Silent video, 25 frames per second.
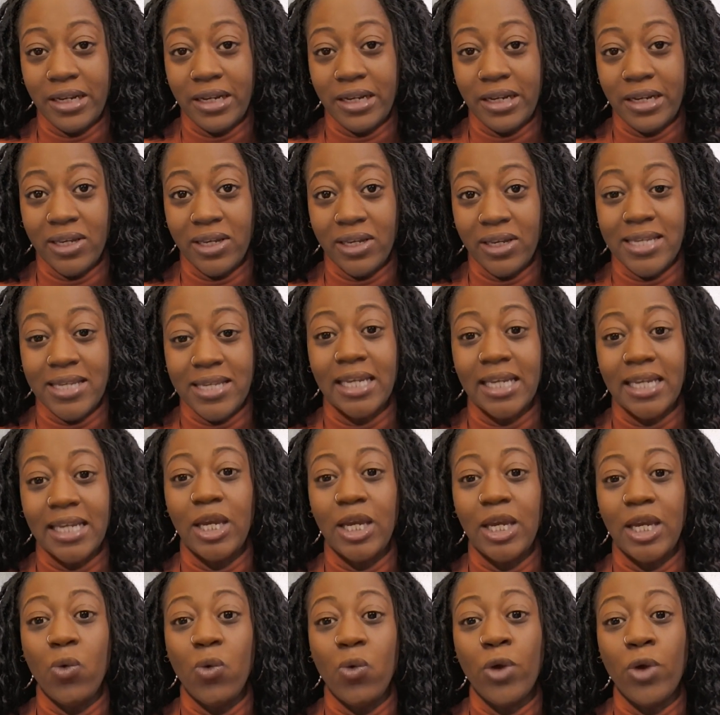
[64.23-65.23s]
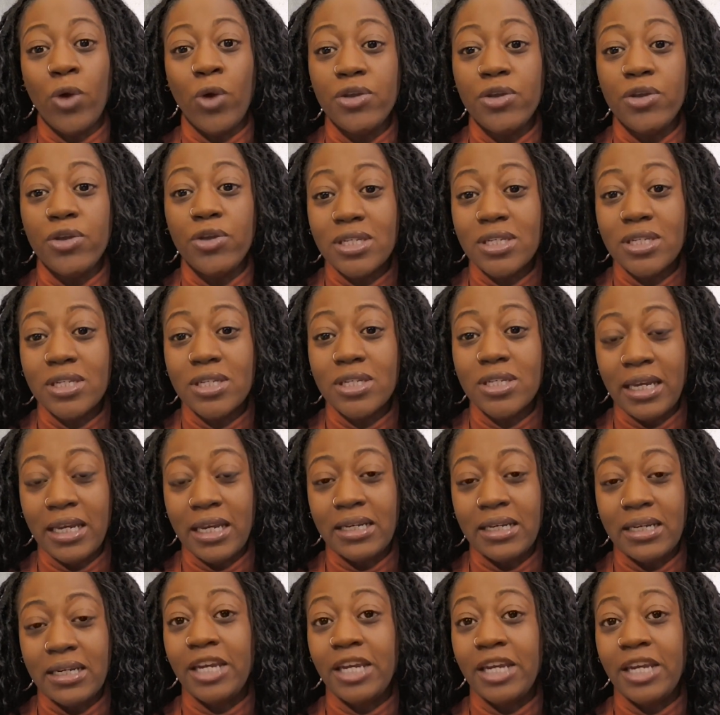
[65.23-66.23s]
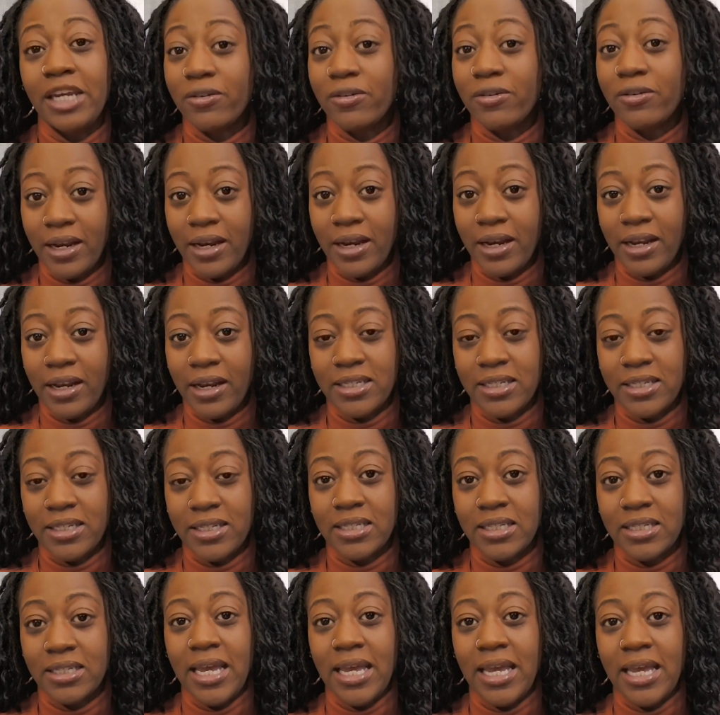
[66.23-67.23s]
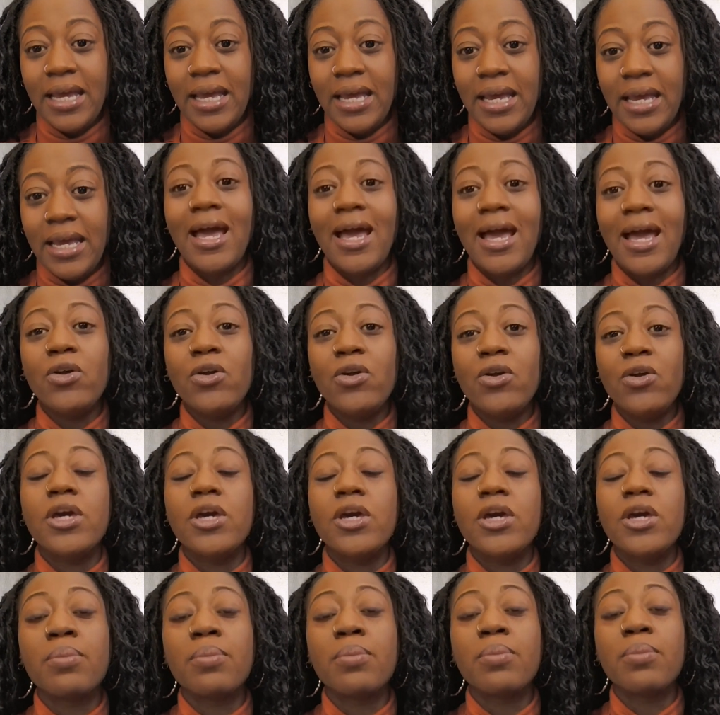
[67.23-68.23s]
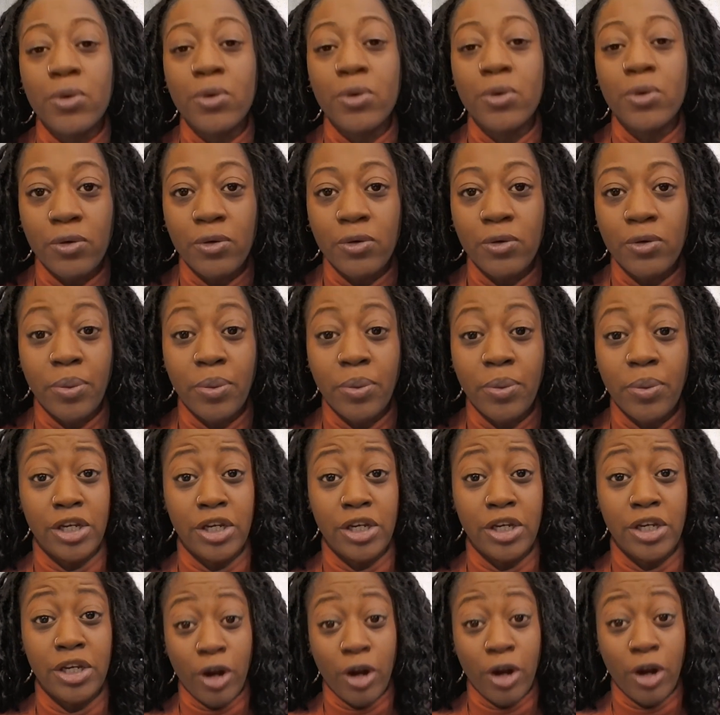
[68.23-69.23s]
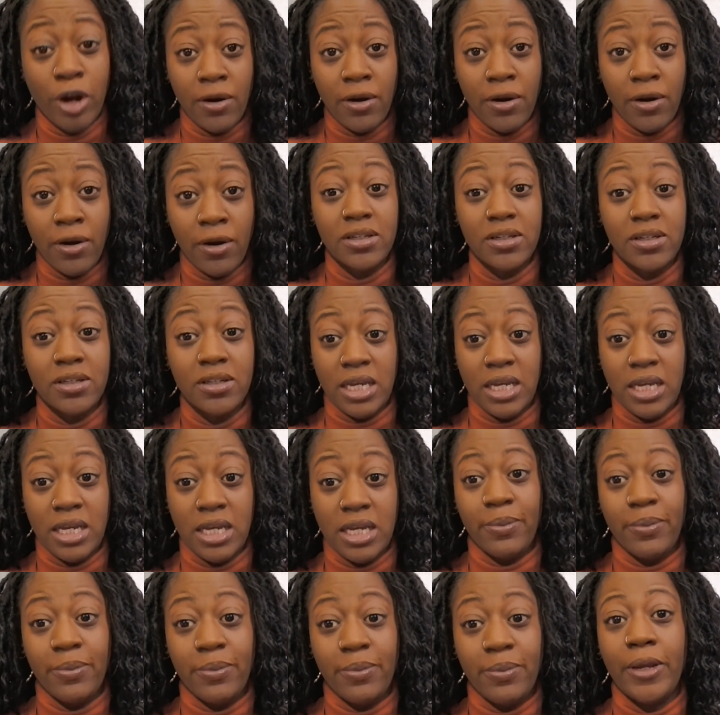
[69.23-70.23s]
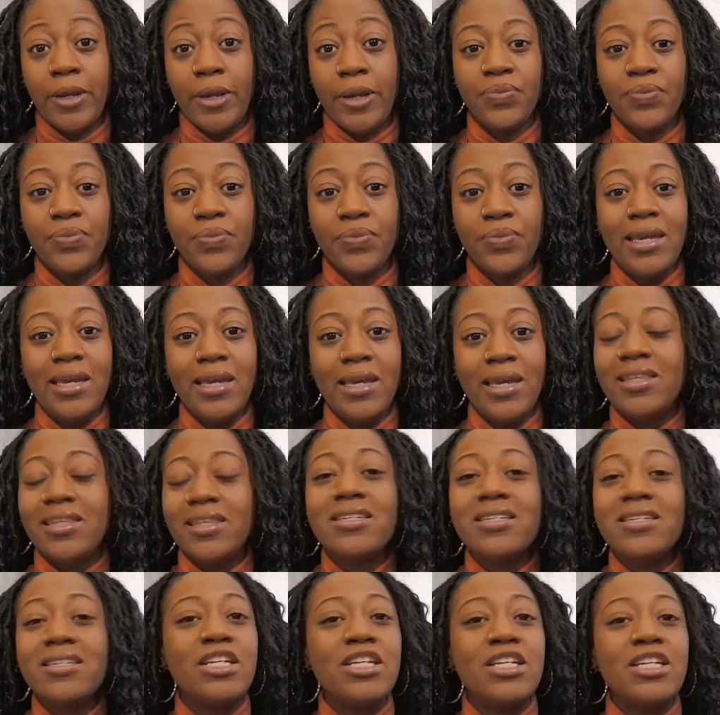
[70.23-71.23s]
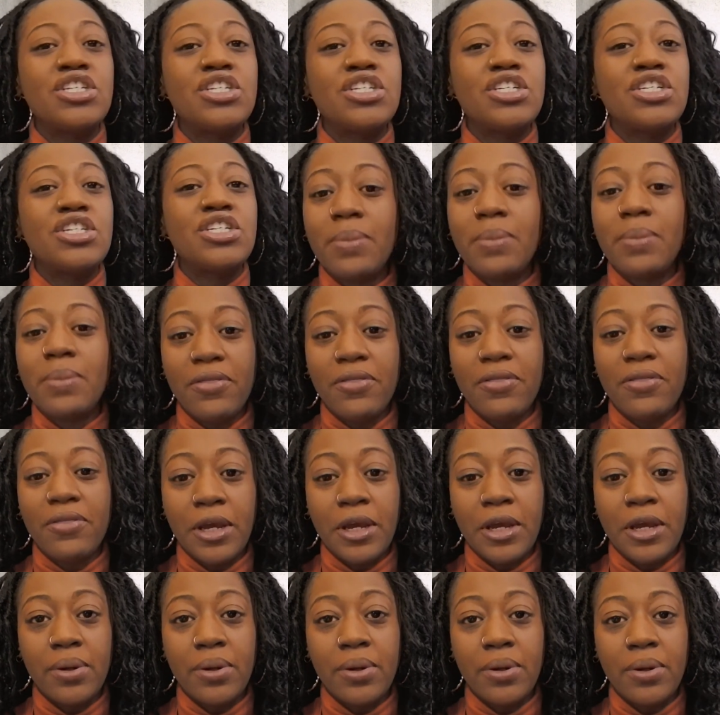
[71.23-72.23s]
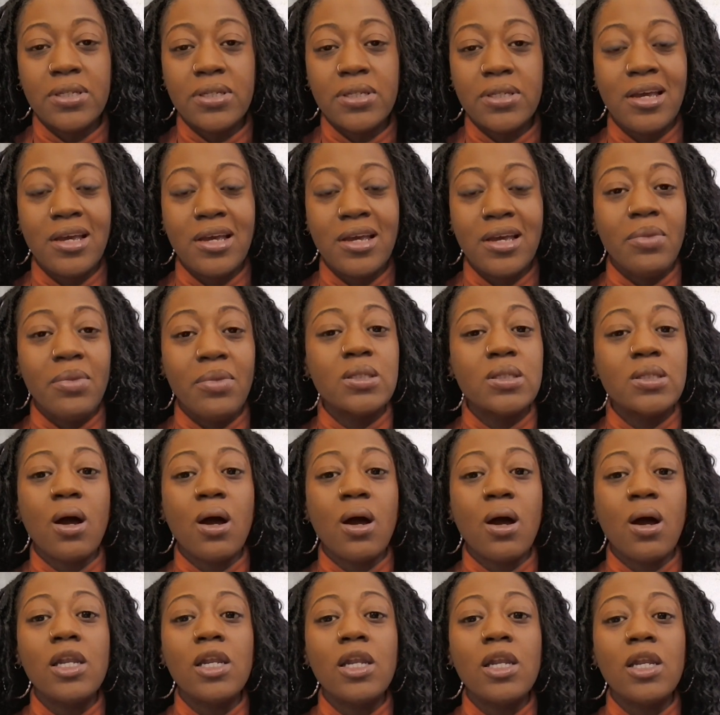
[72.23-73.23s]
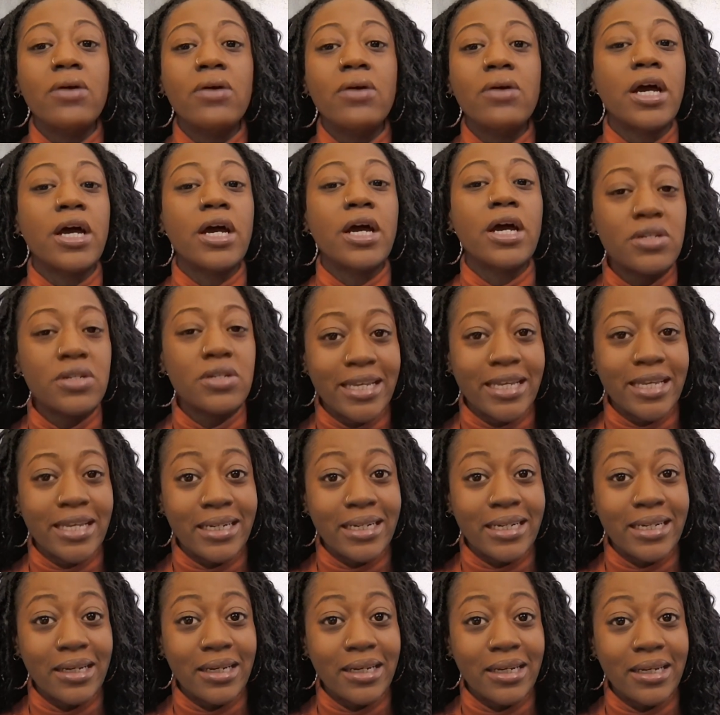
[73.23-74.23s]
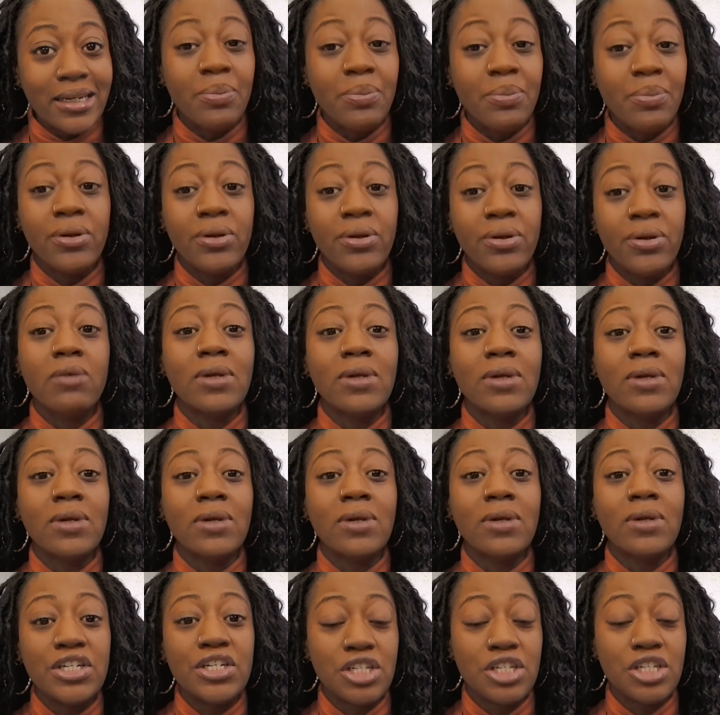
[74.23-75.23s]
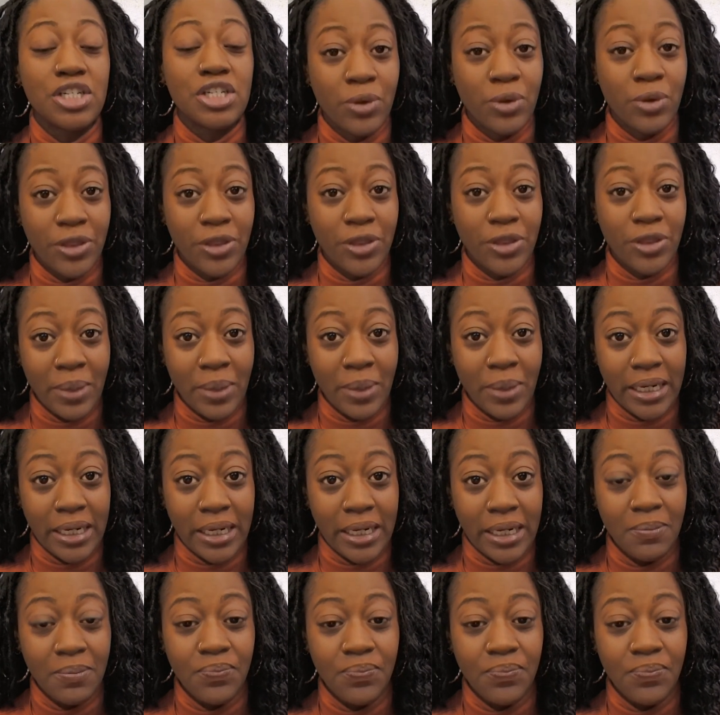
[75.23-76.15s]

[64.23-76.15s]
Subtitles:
out exactly where you stand in your finances and how you can improve upon your current standing point. This isn't just about the numbers, but it's all about understanding and building a relationship with your money.